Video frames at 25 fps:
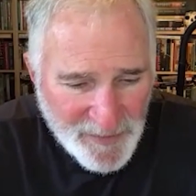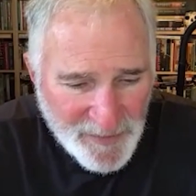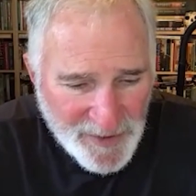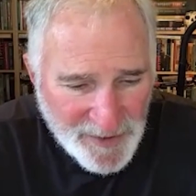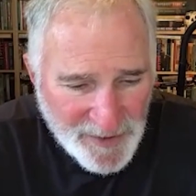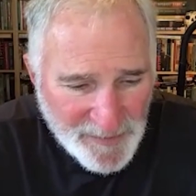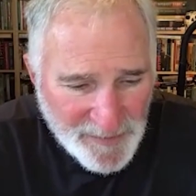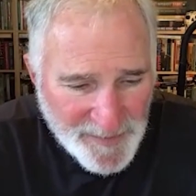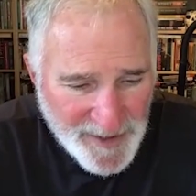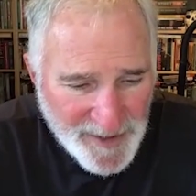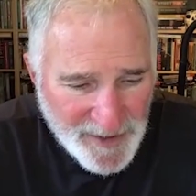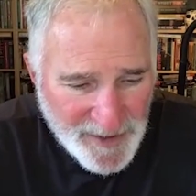
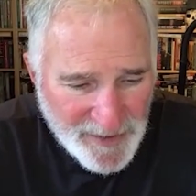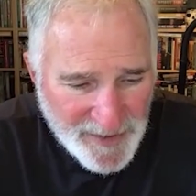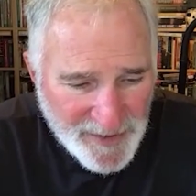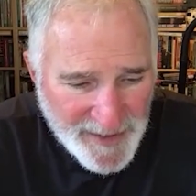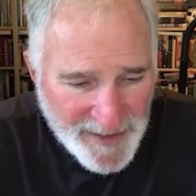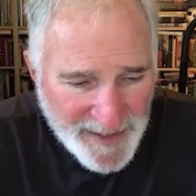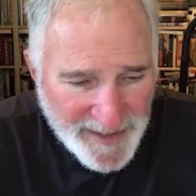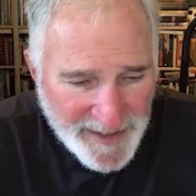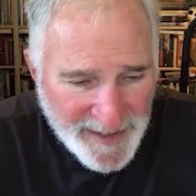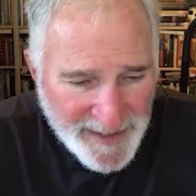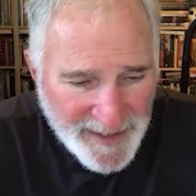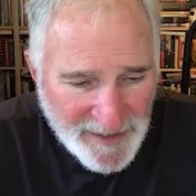we'll be
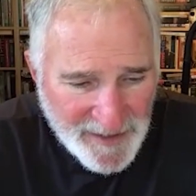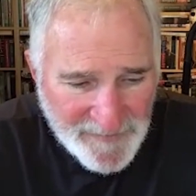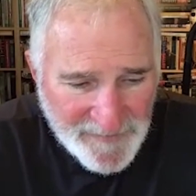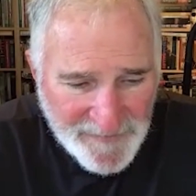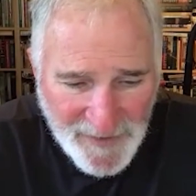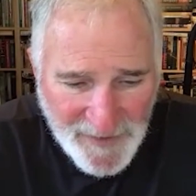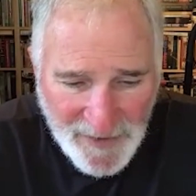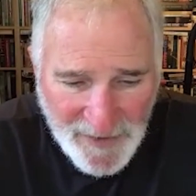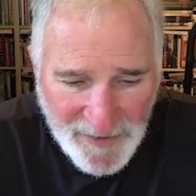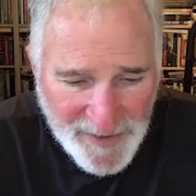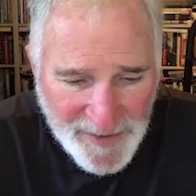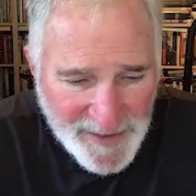looking at a
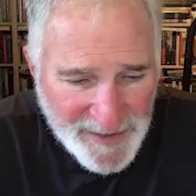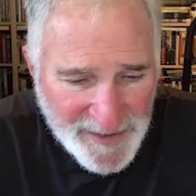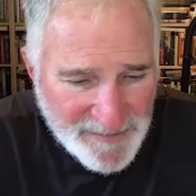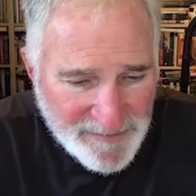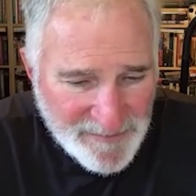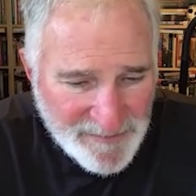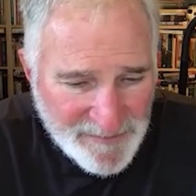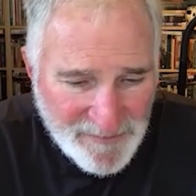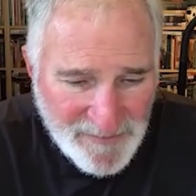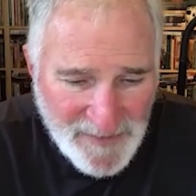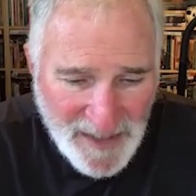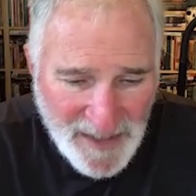vote
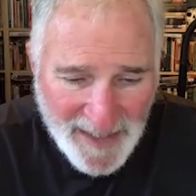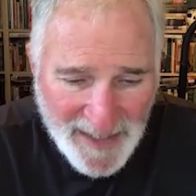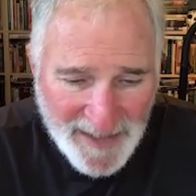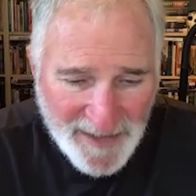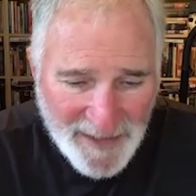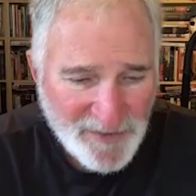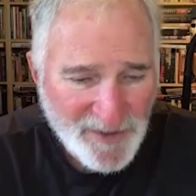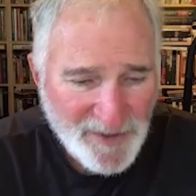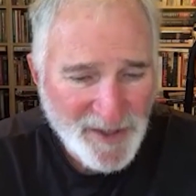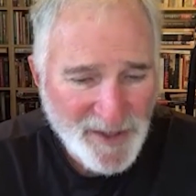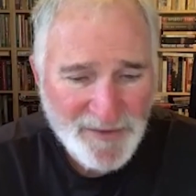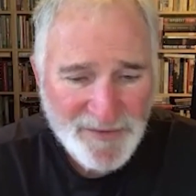in,
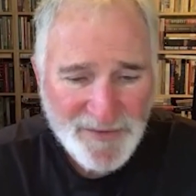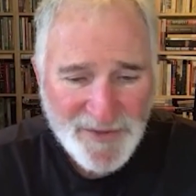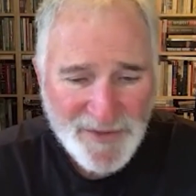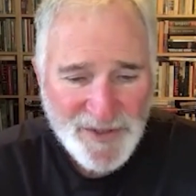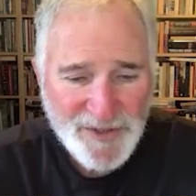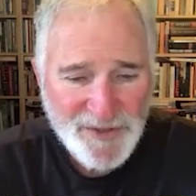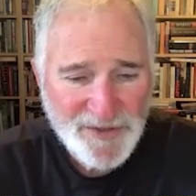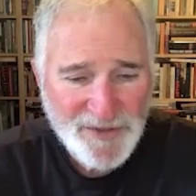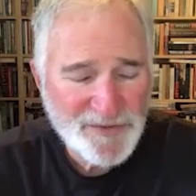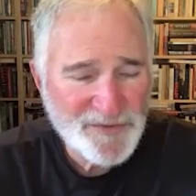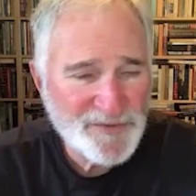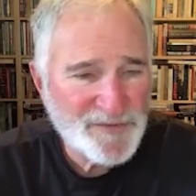
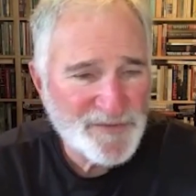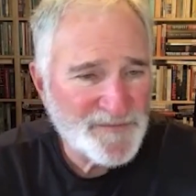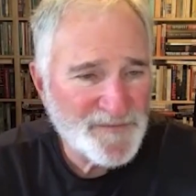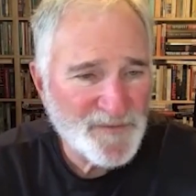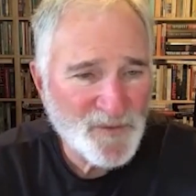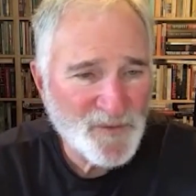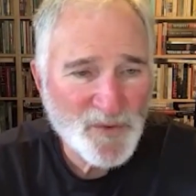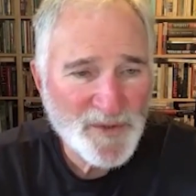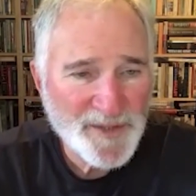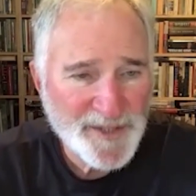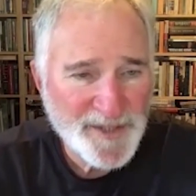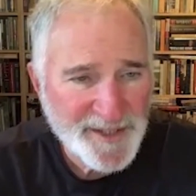
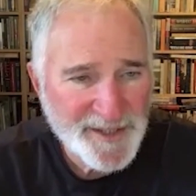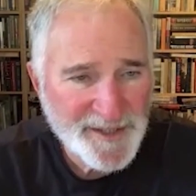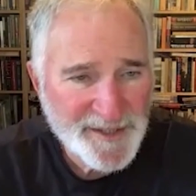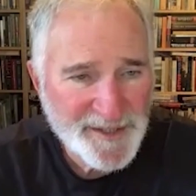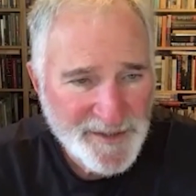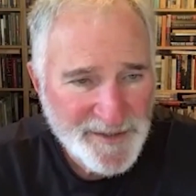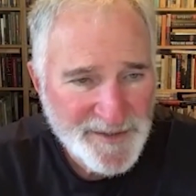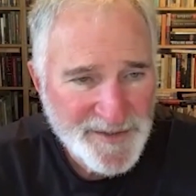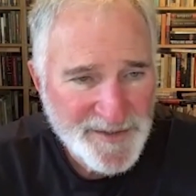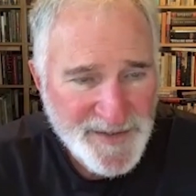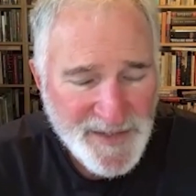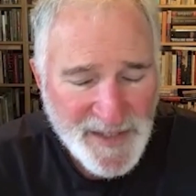2-4
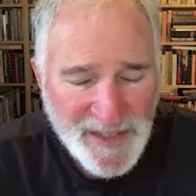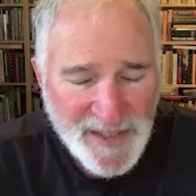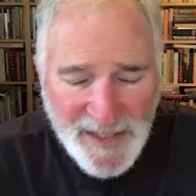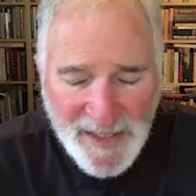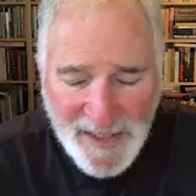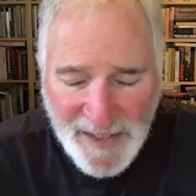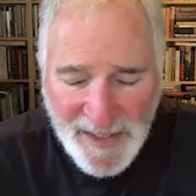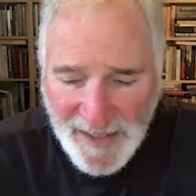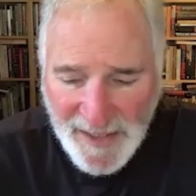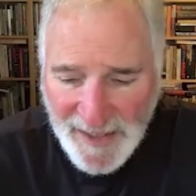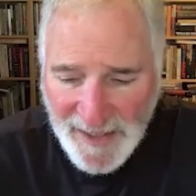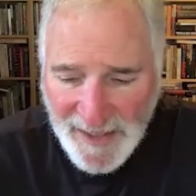years.
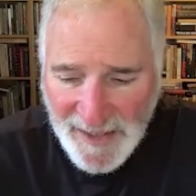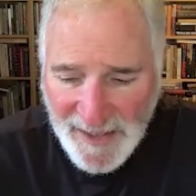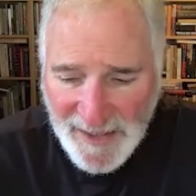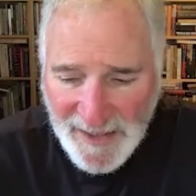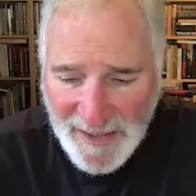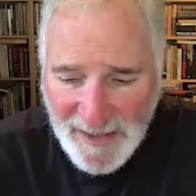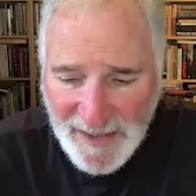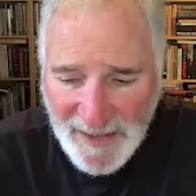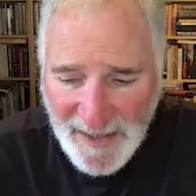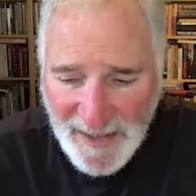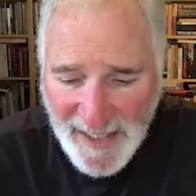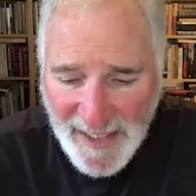
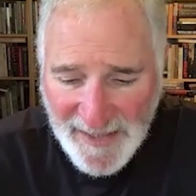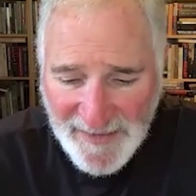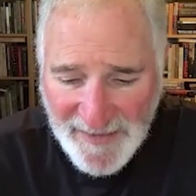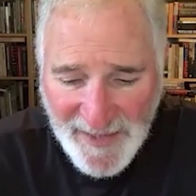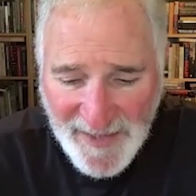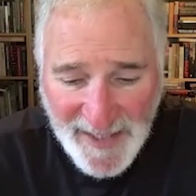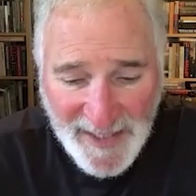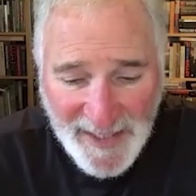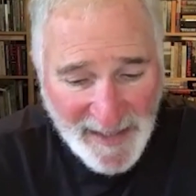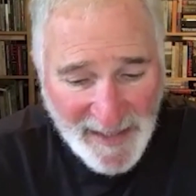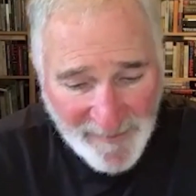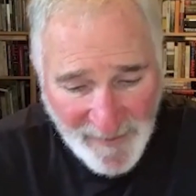And
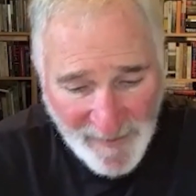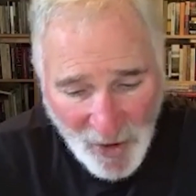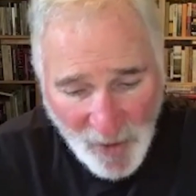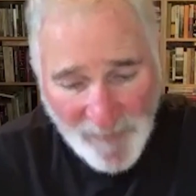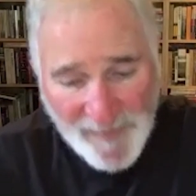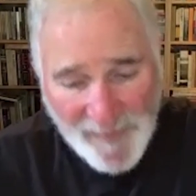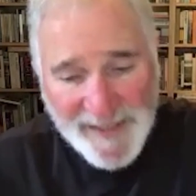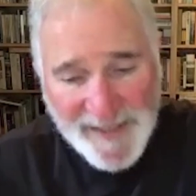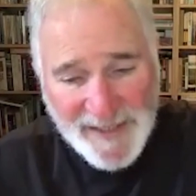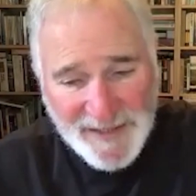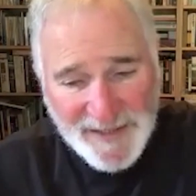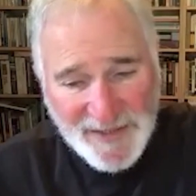then I'm
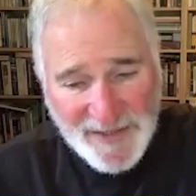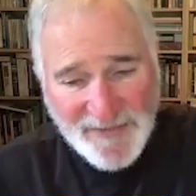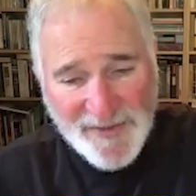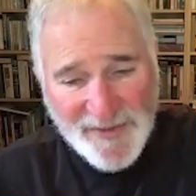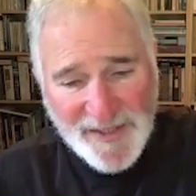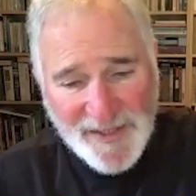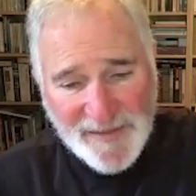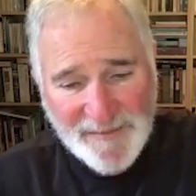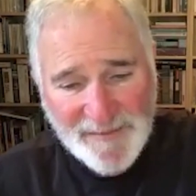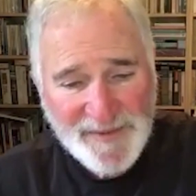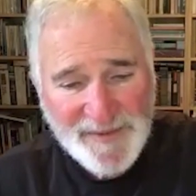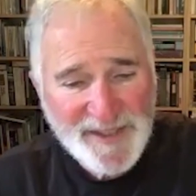hoping it's
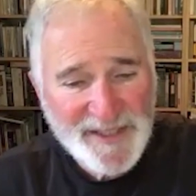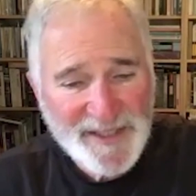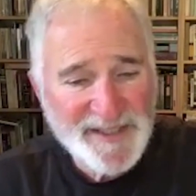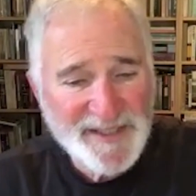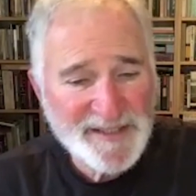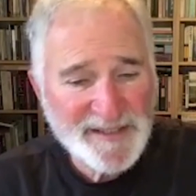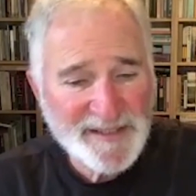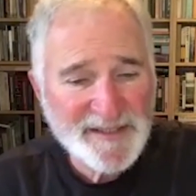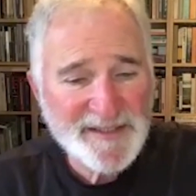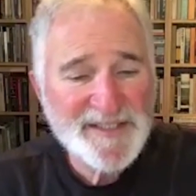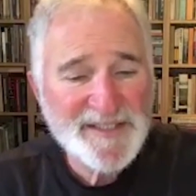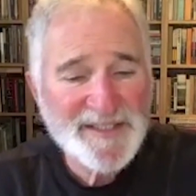going to be
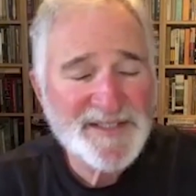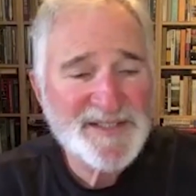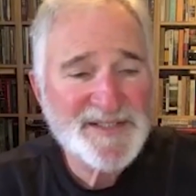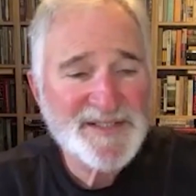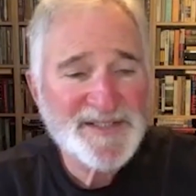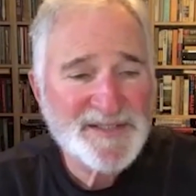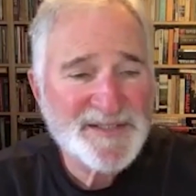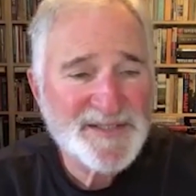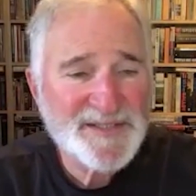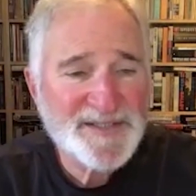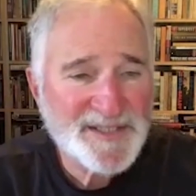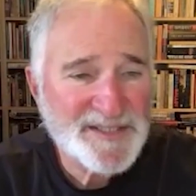at
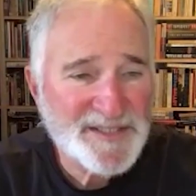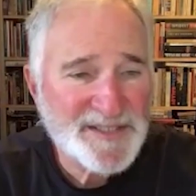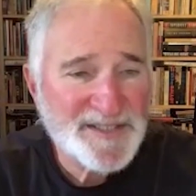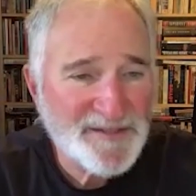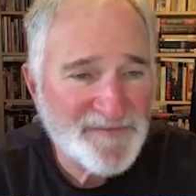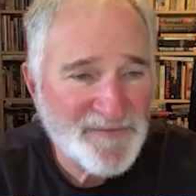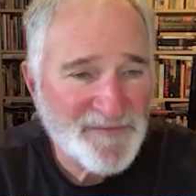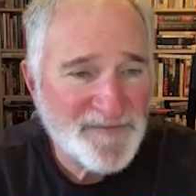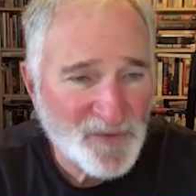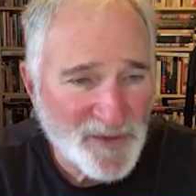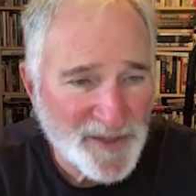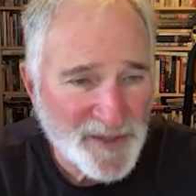least
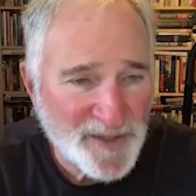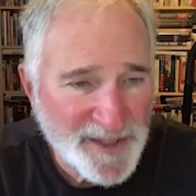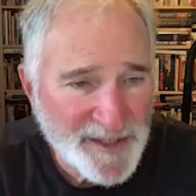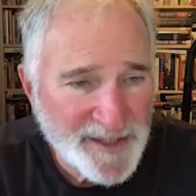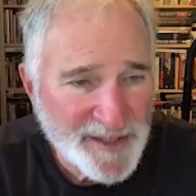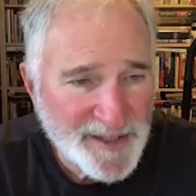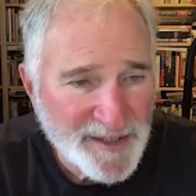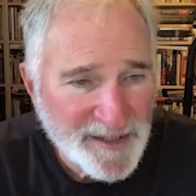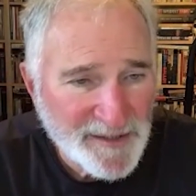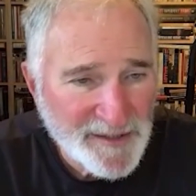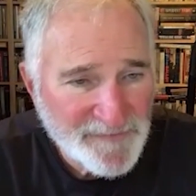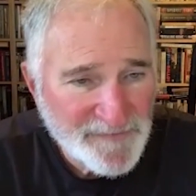
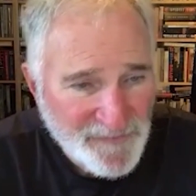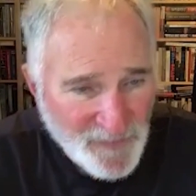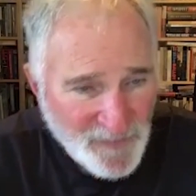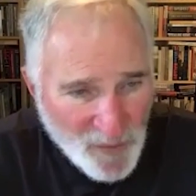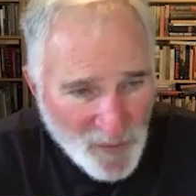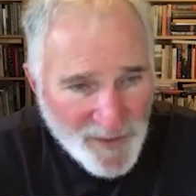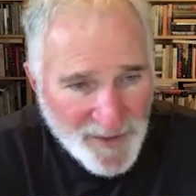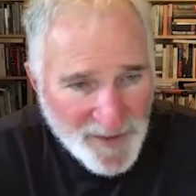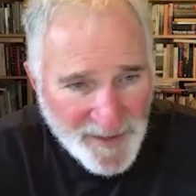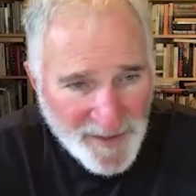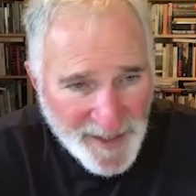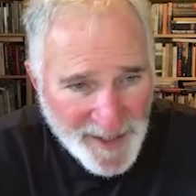60-40
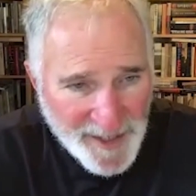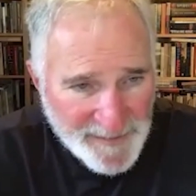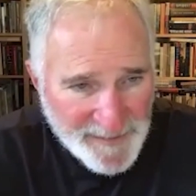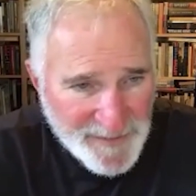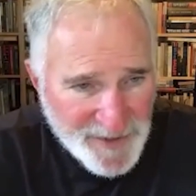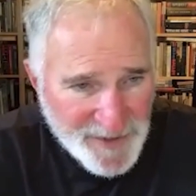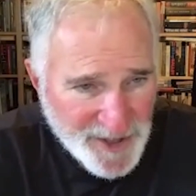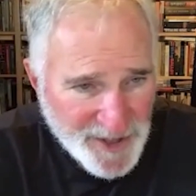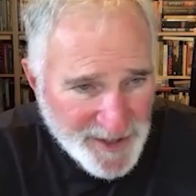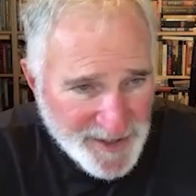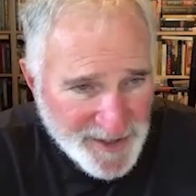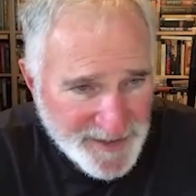for the name
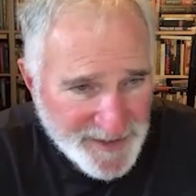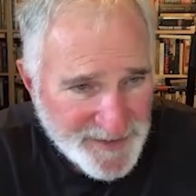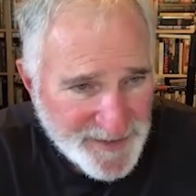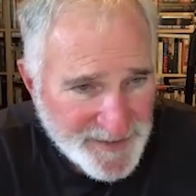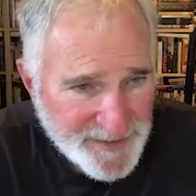change.